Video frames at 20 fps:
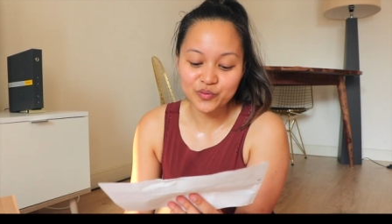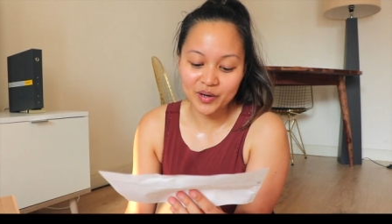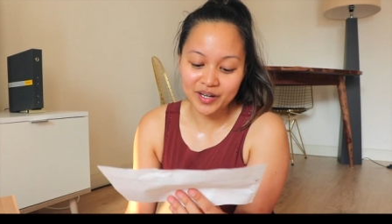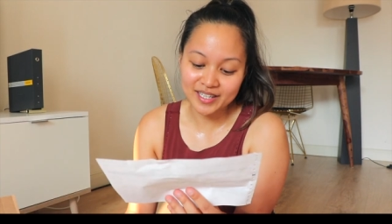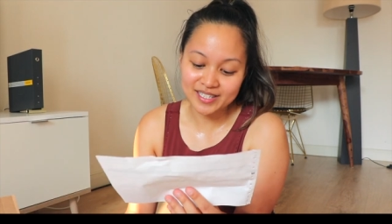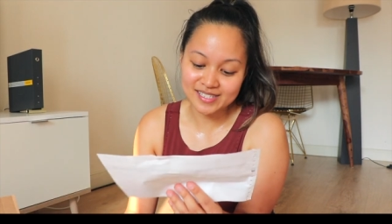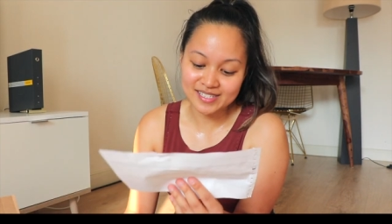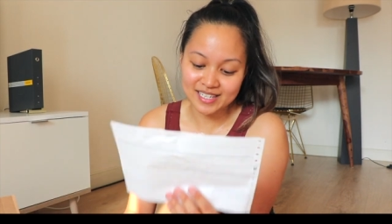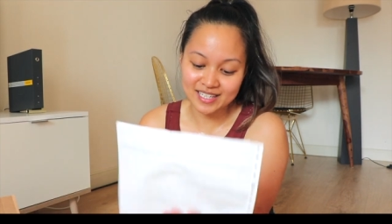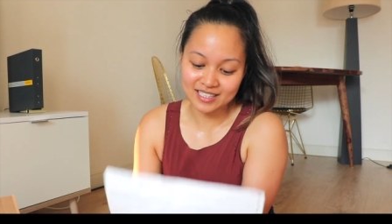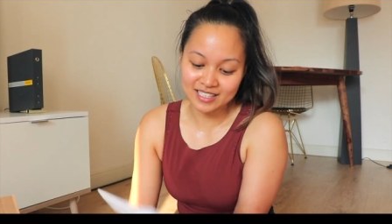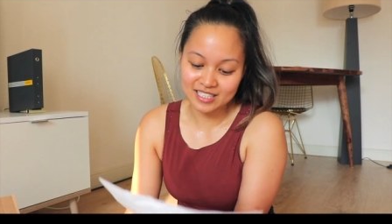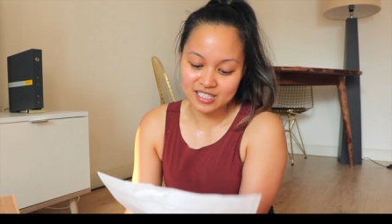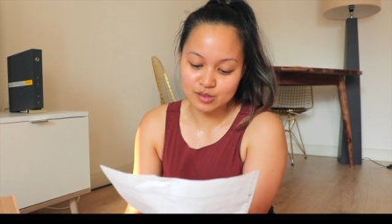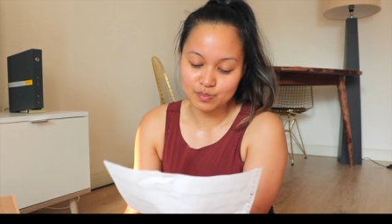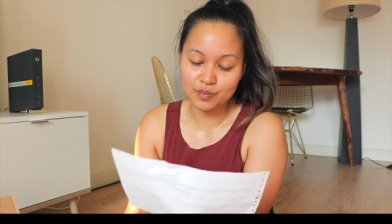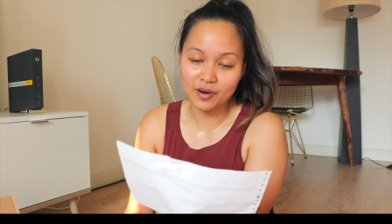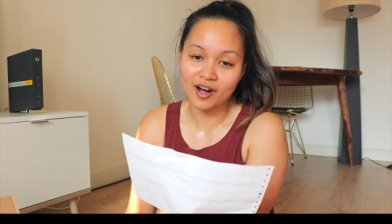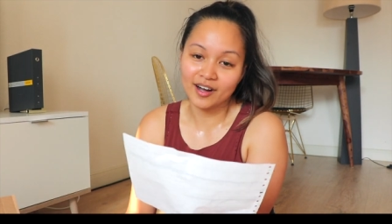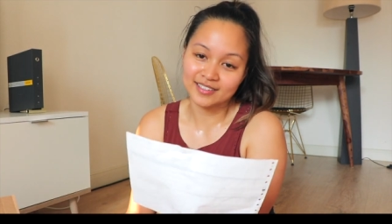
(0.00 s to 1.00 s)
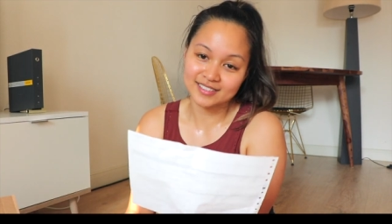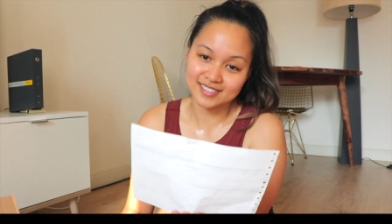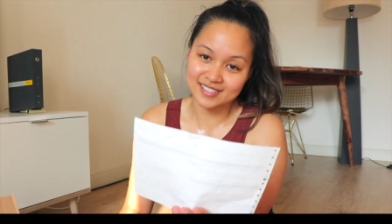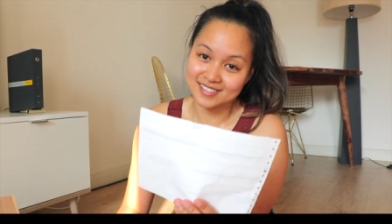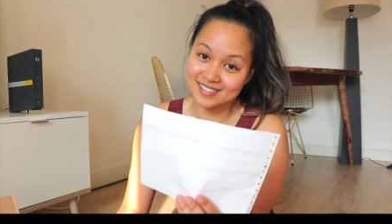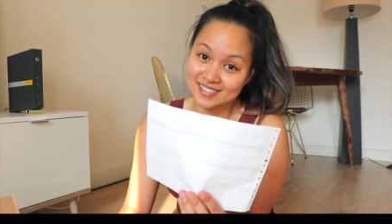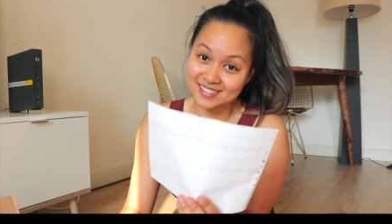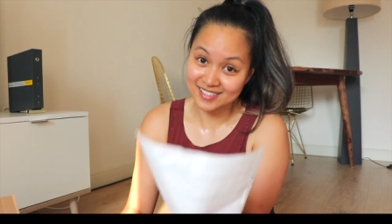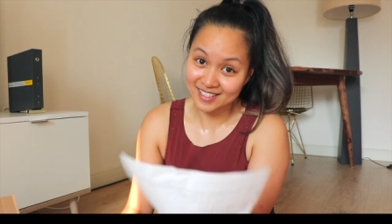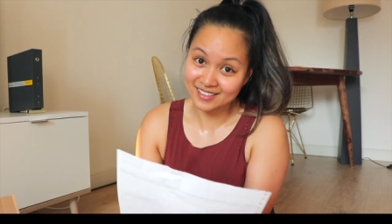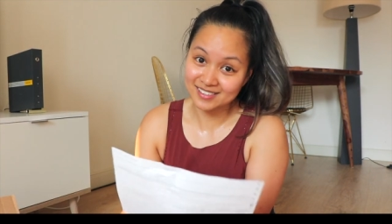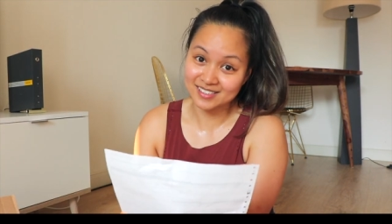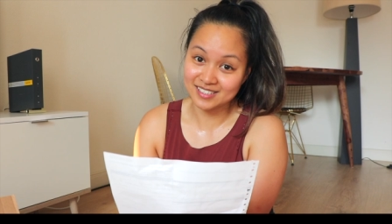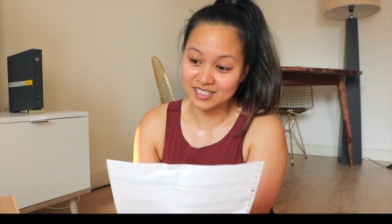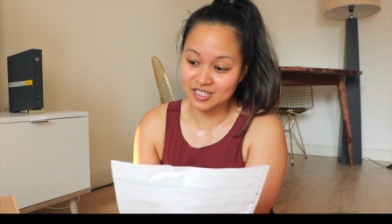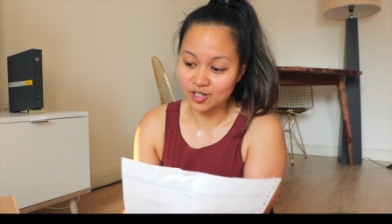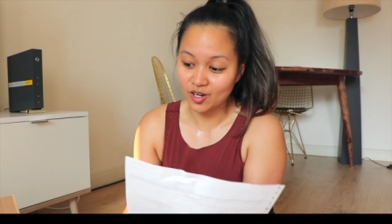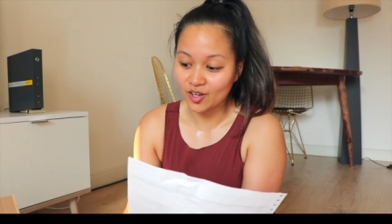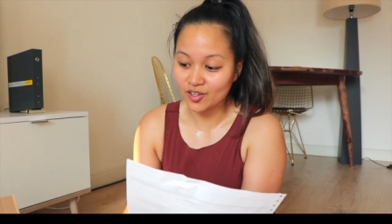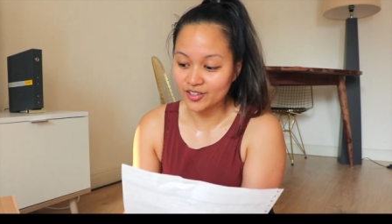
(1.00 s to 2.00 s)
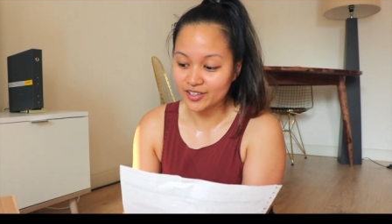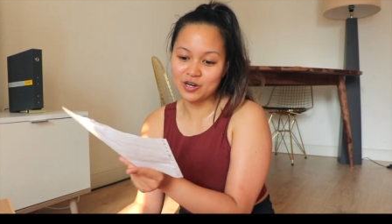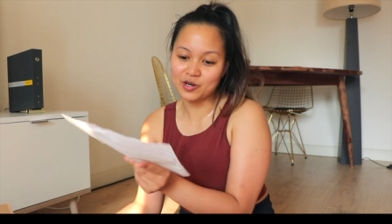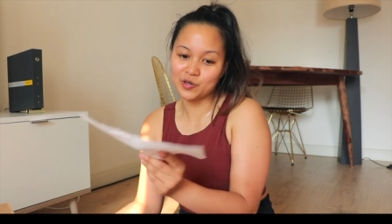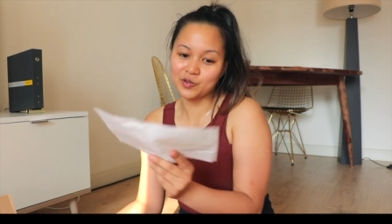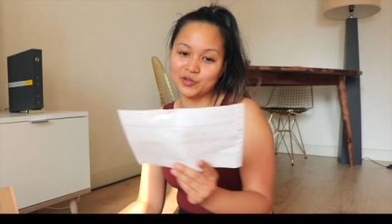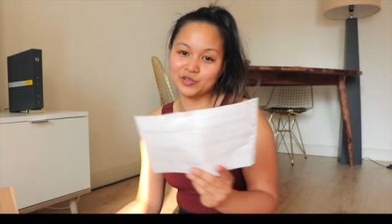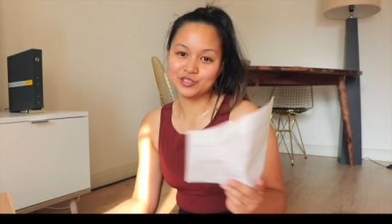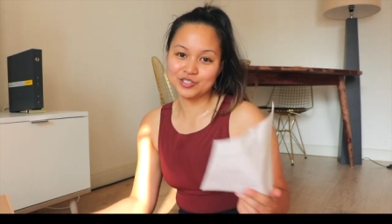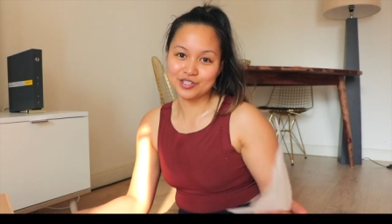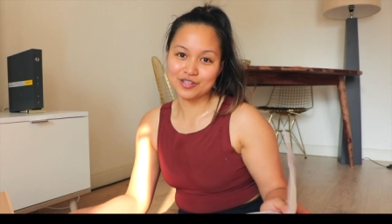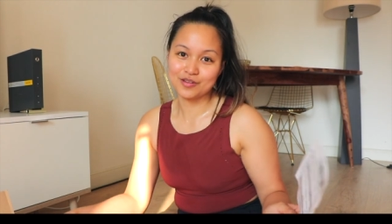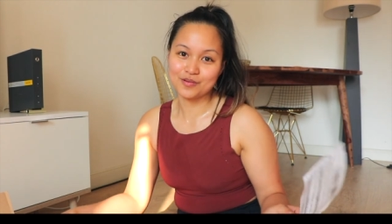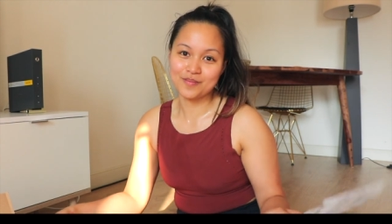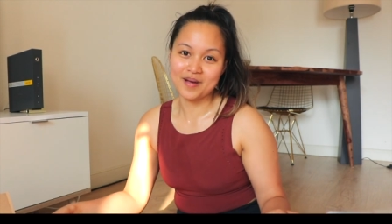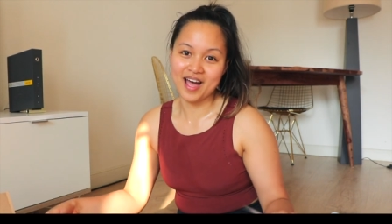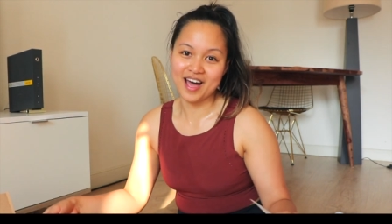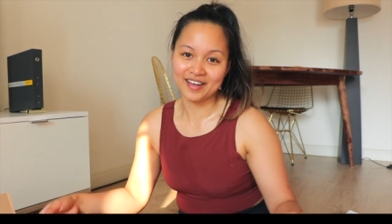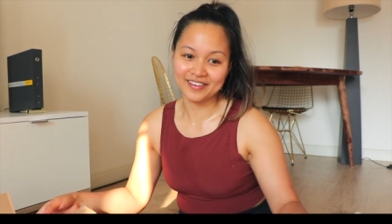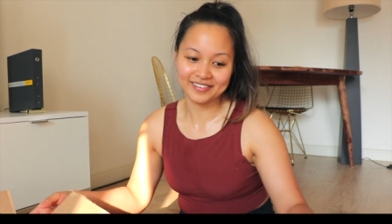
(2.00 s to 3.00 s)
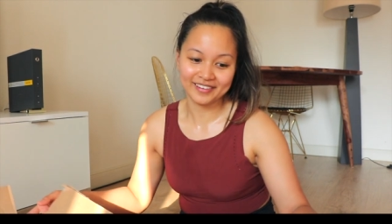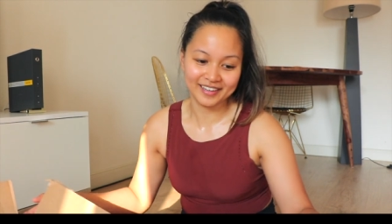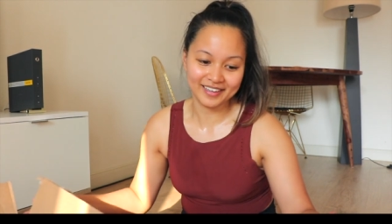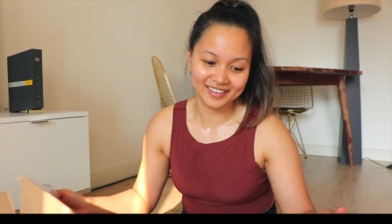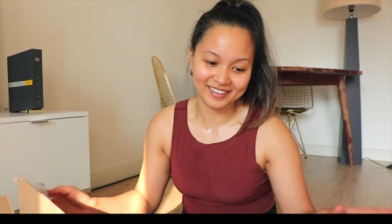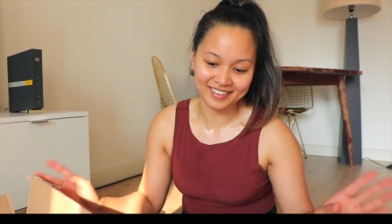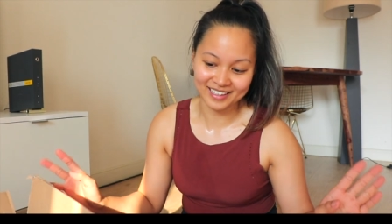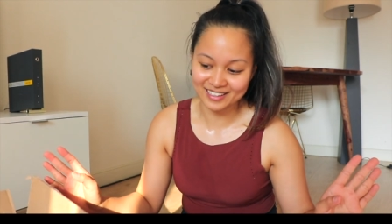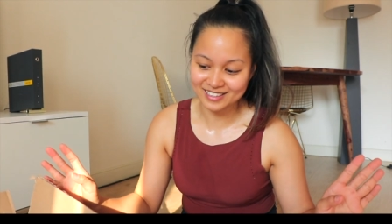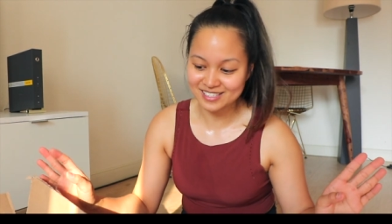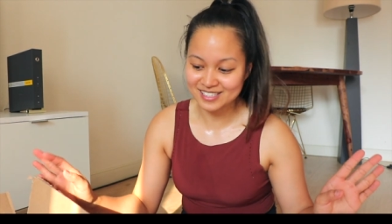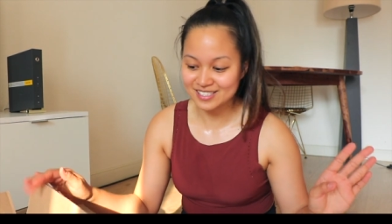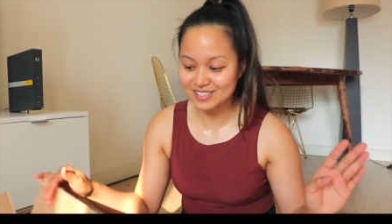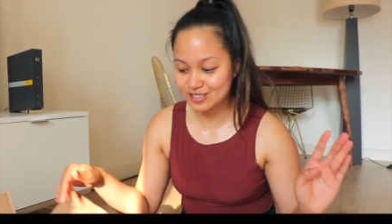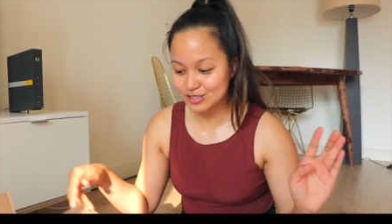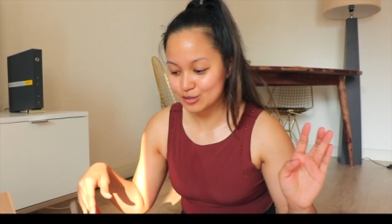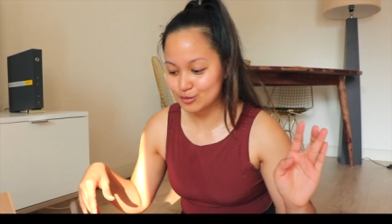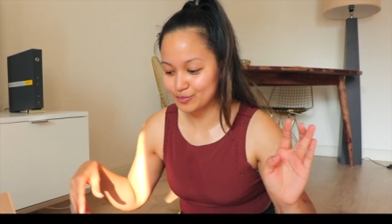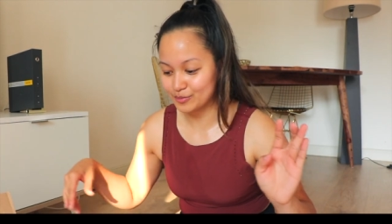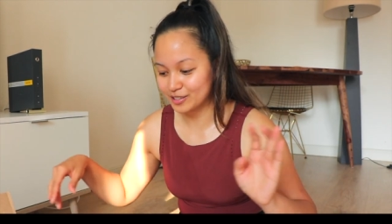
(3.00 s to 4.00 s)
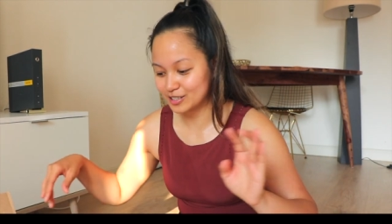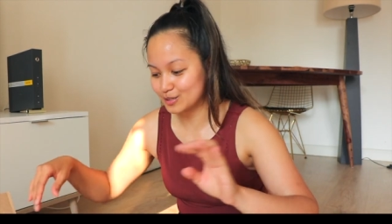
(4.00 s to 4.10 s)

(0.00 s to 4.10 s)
of what is in this box is $60. I'll do the math and that's super